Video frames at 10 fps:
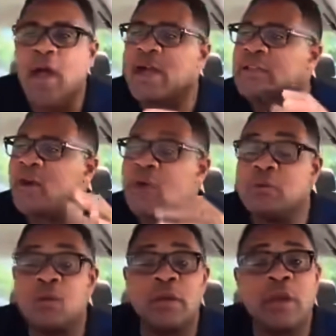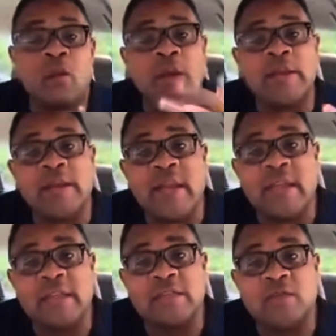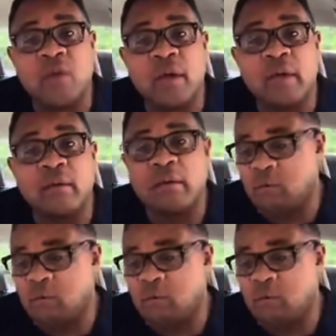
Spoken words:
As they come to work, they're wearing their native wear,